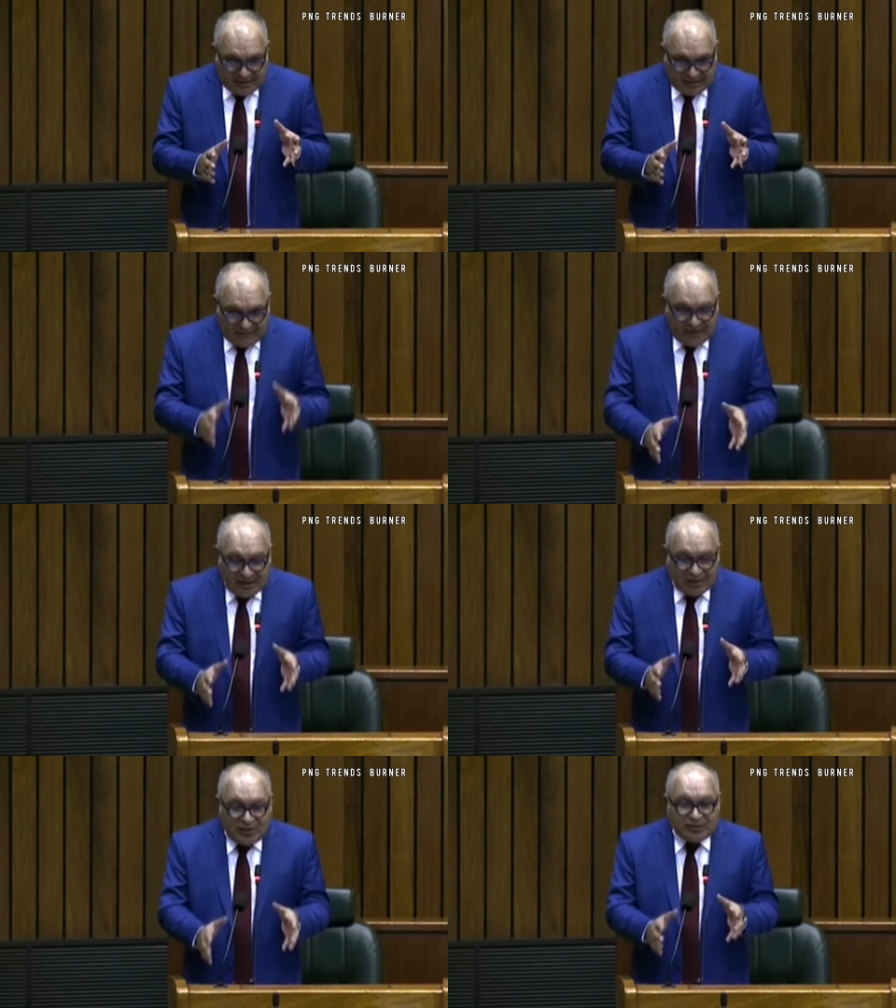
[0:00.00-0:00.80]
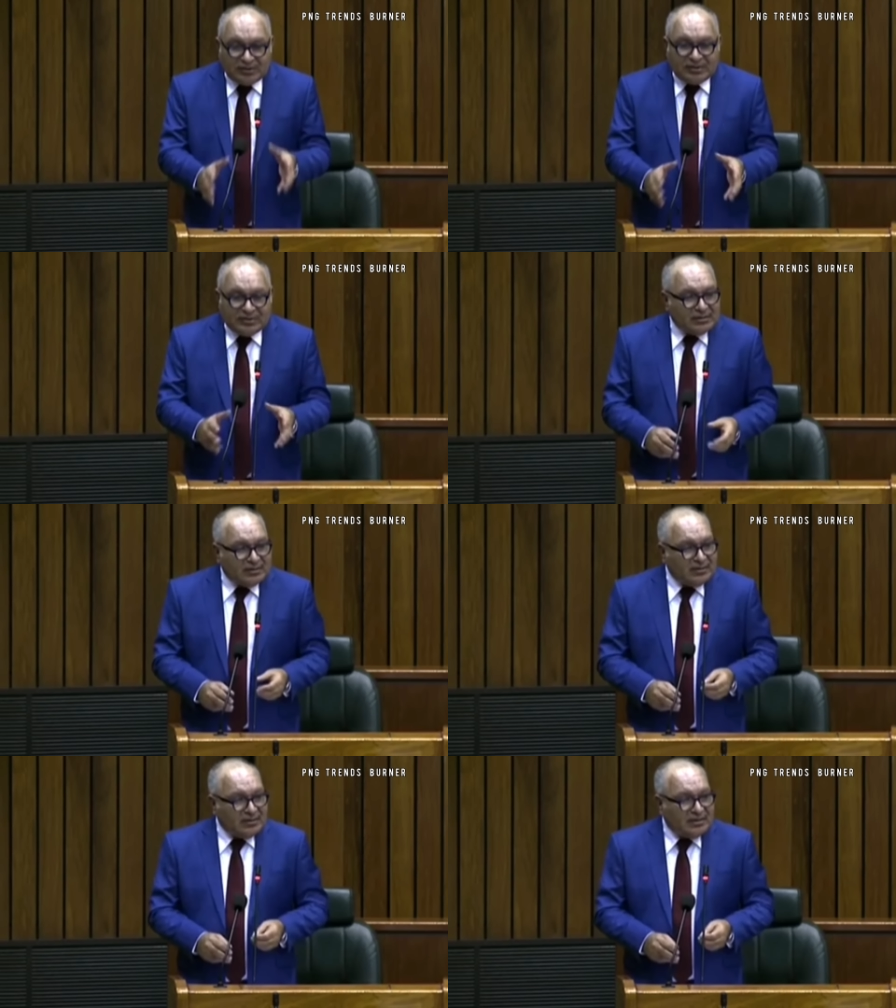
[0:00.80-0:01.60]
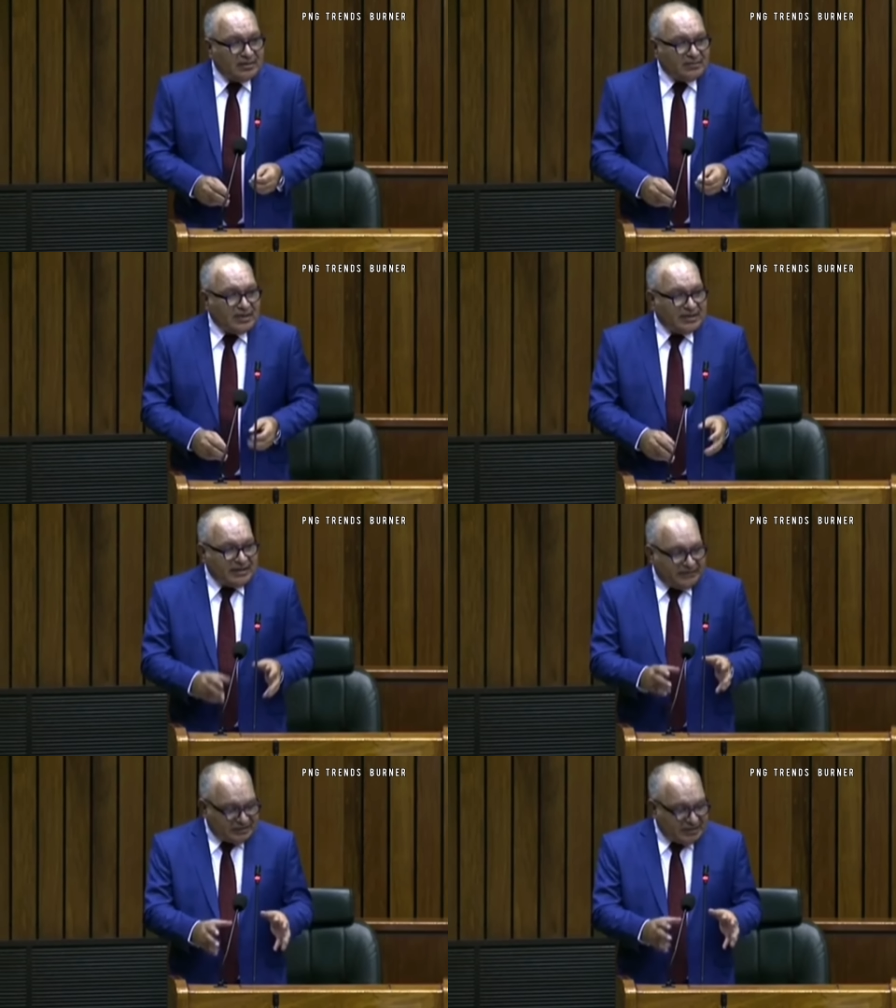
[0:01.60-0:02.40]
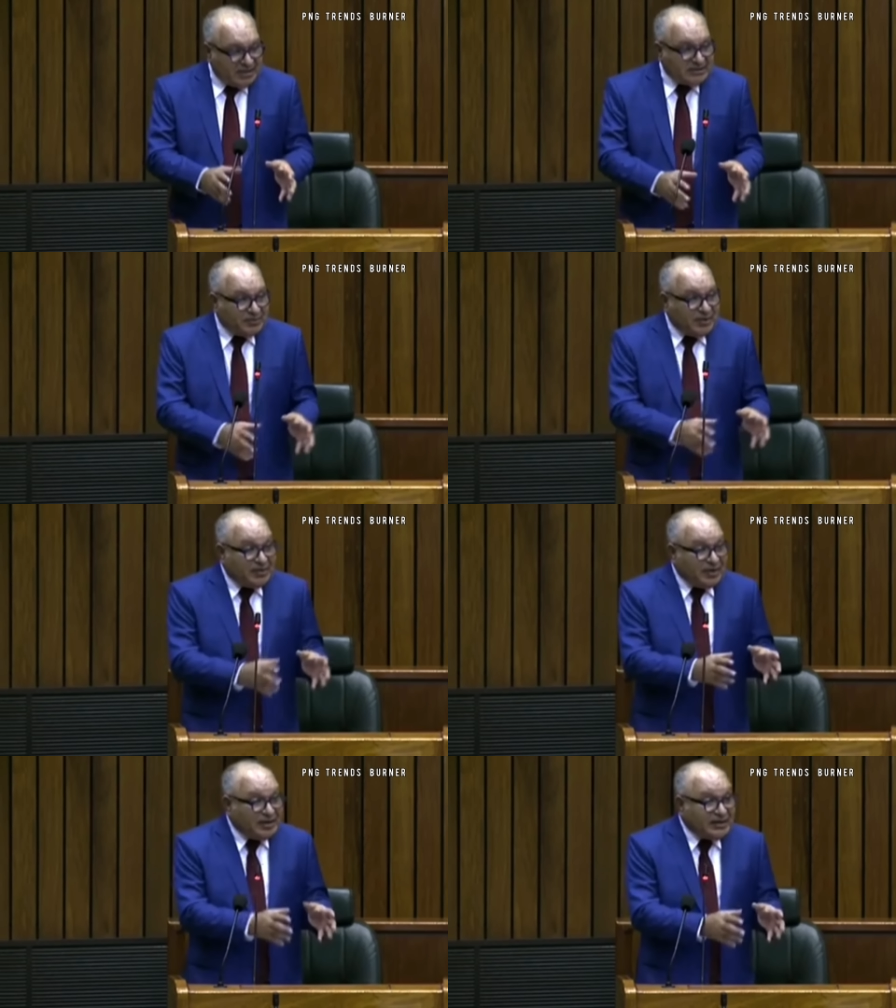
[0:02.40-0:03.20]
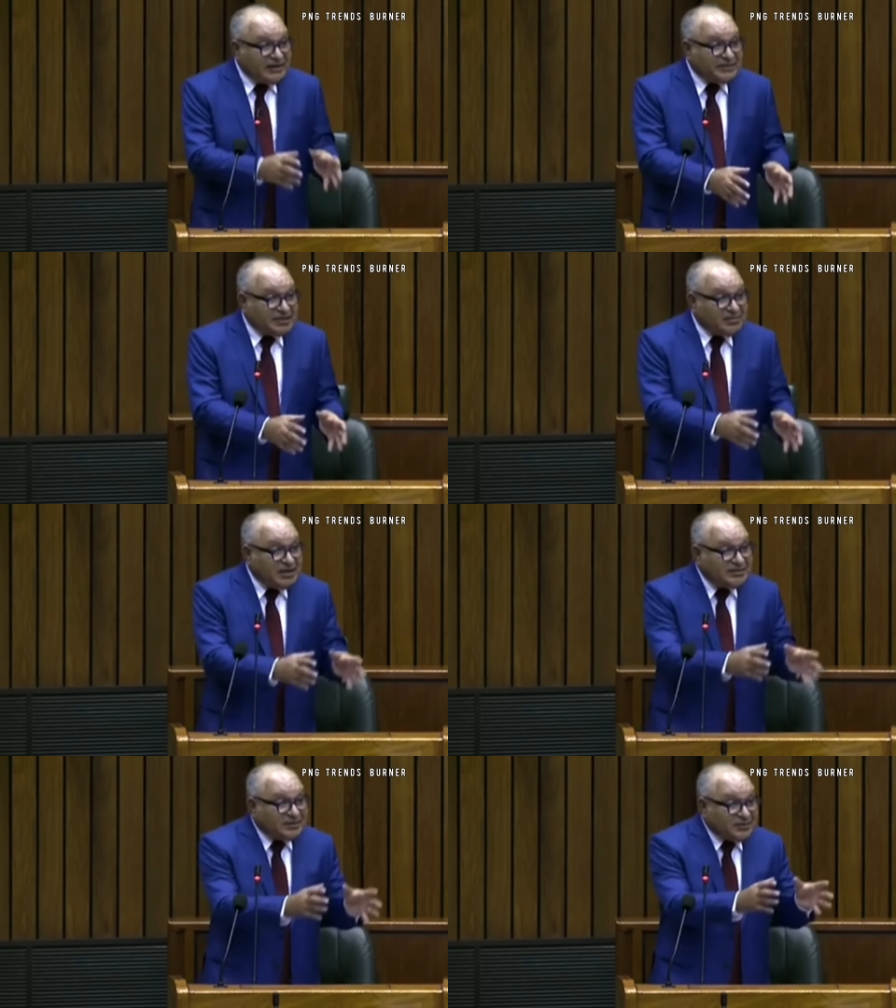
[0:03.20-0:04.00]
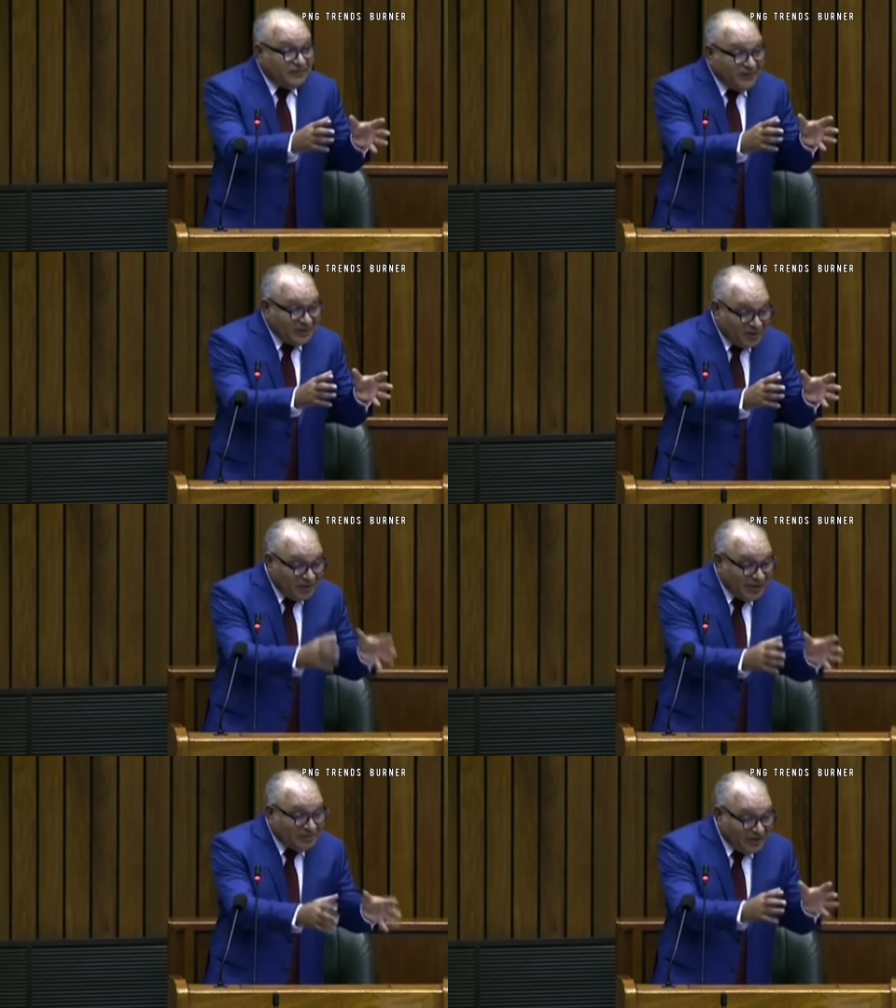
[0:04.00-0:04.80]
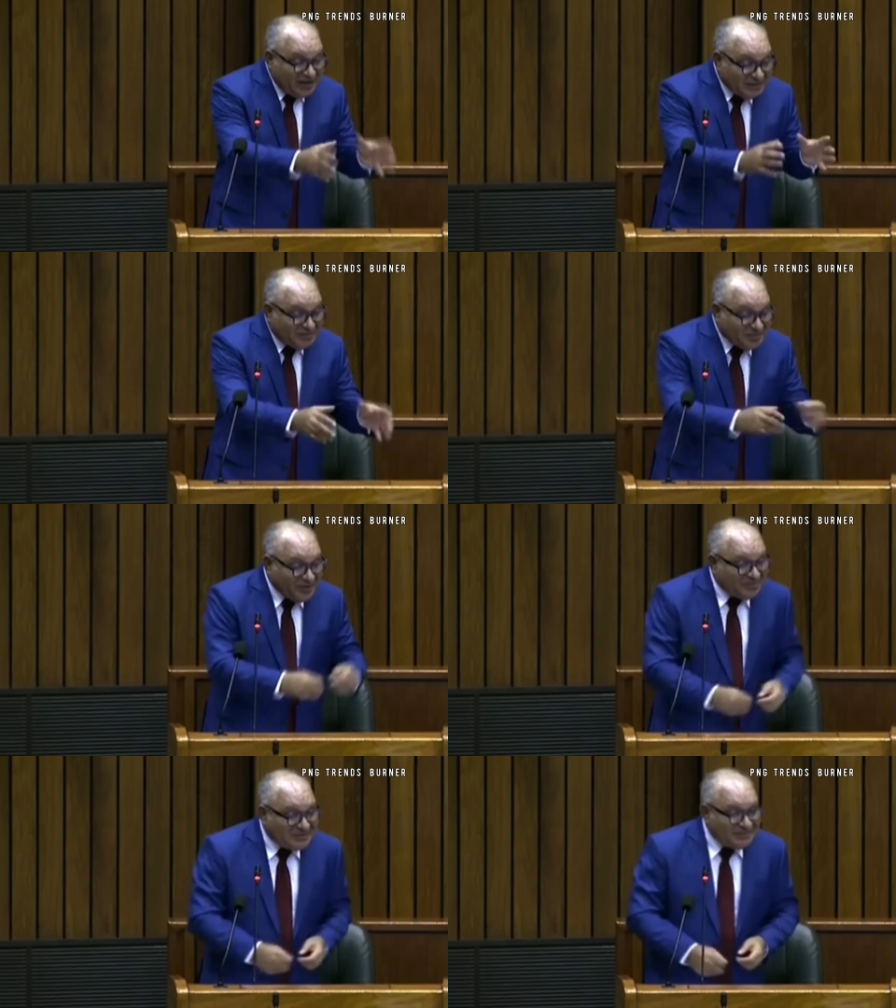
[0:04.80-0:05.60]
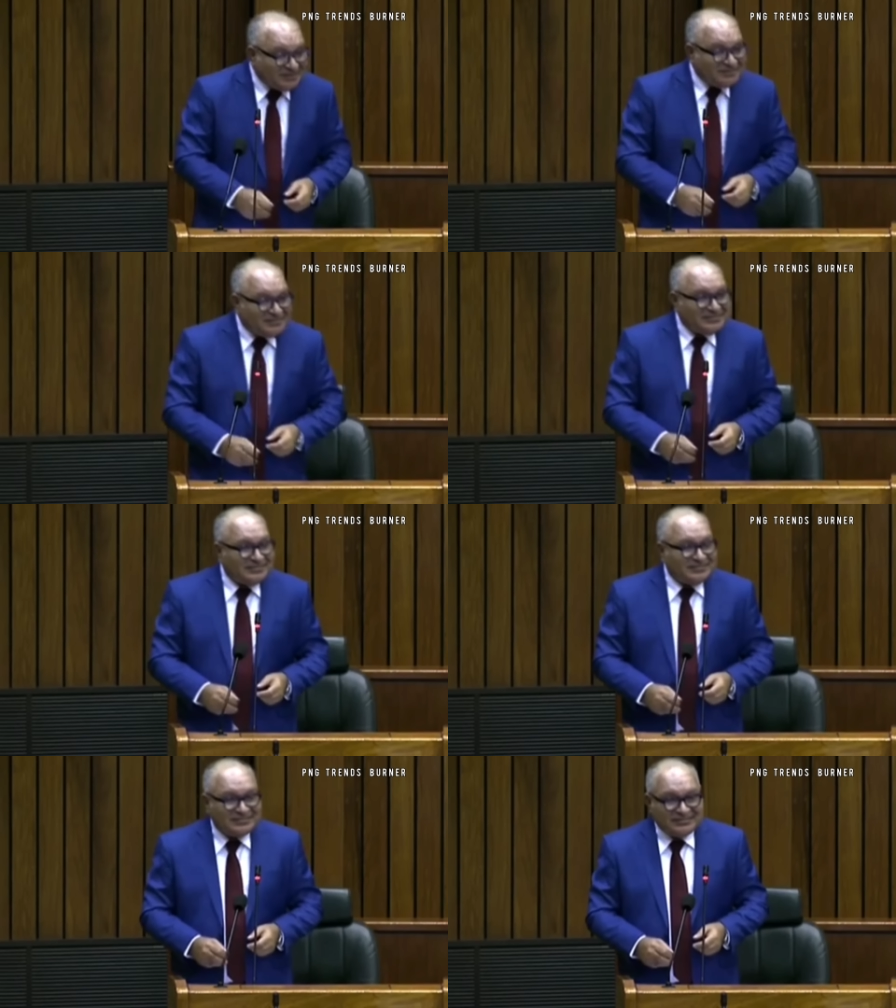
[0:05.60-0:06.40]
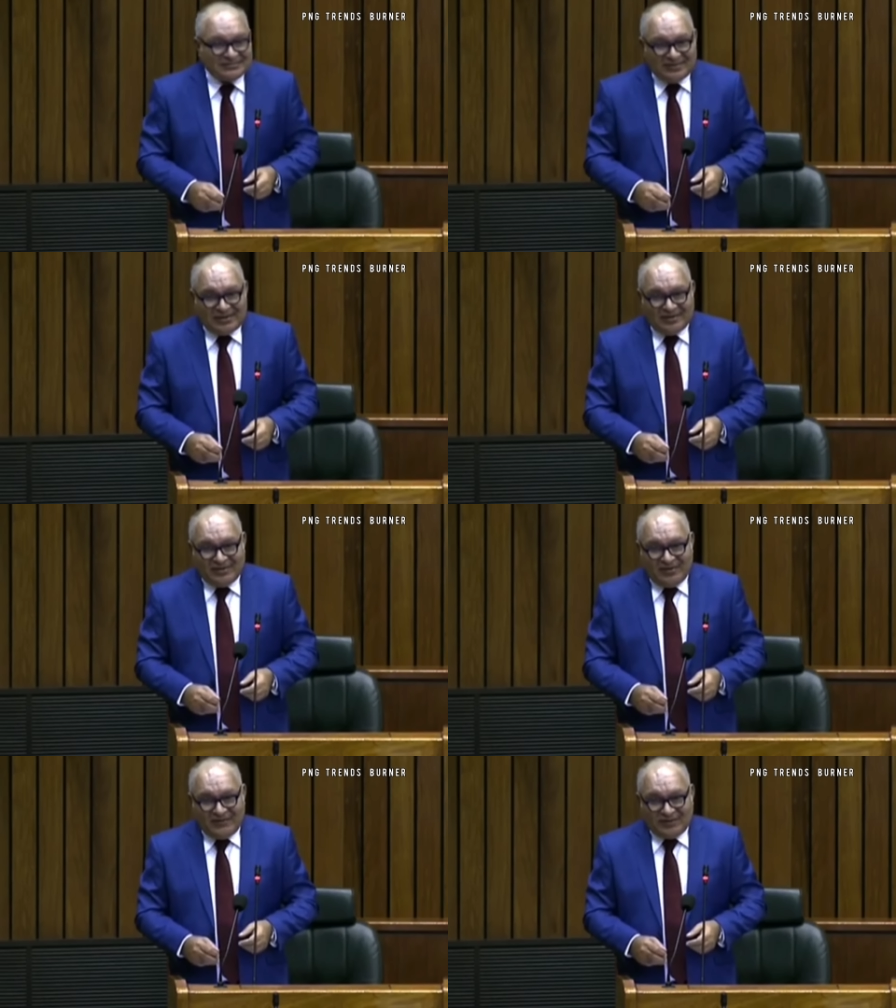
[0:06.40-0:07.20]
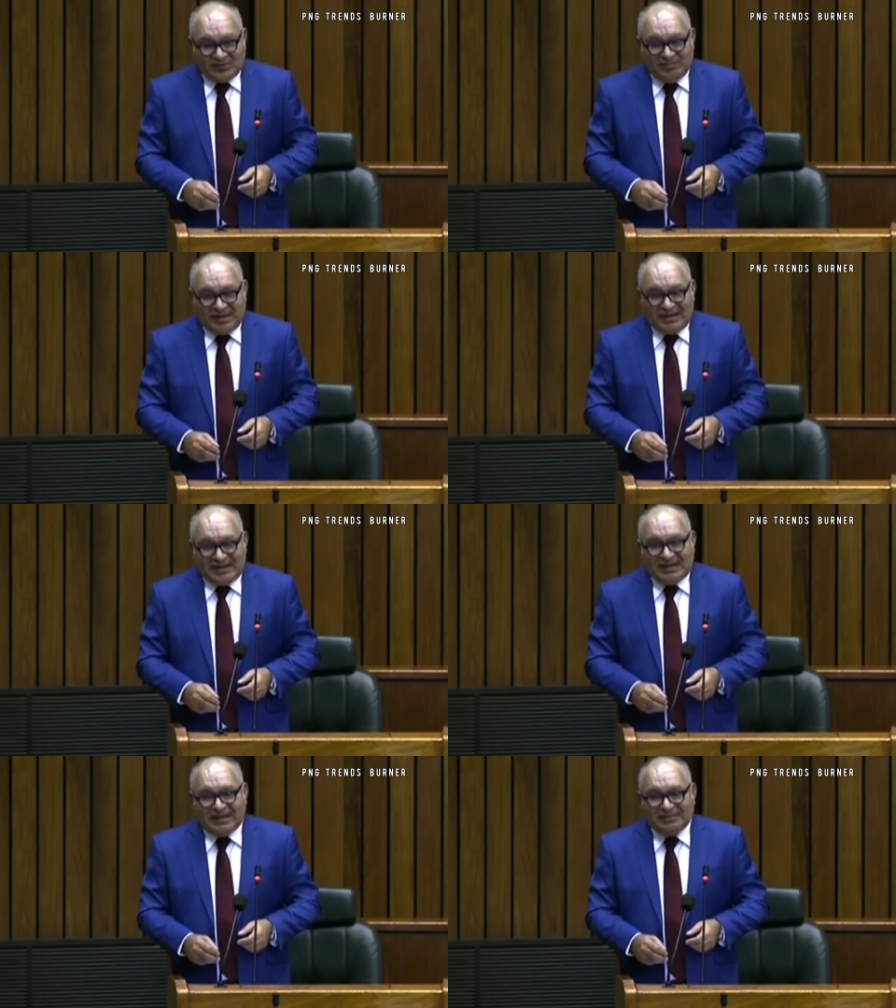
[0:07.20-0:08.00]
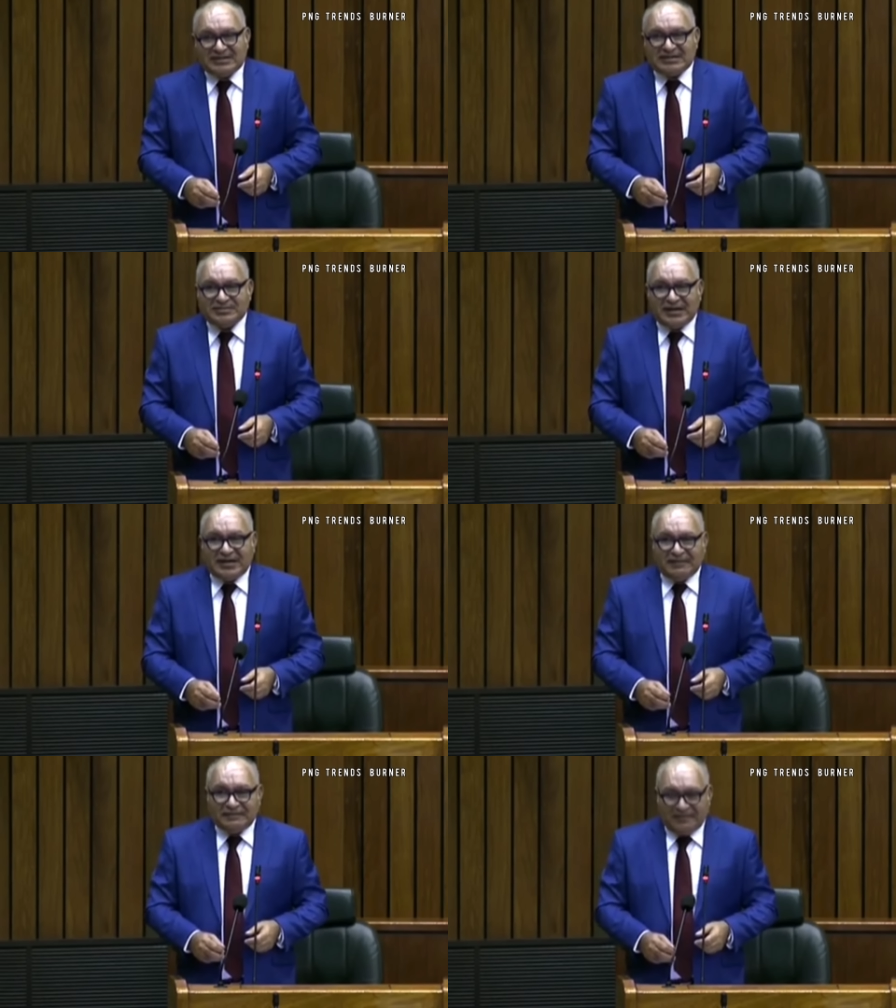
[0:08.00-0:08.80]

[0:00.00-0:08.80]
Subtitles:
If we are going to run a deficit budget, we are running a deficit budget to fund Connect PNG programs. Over 2 billion kina, Mr. Speaker.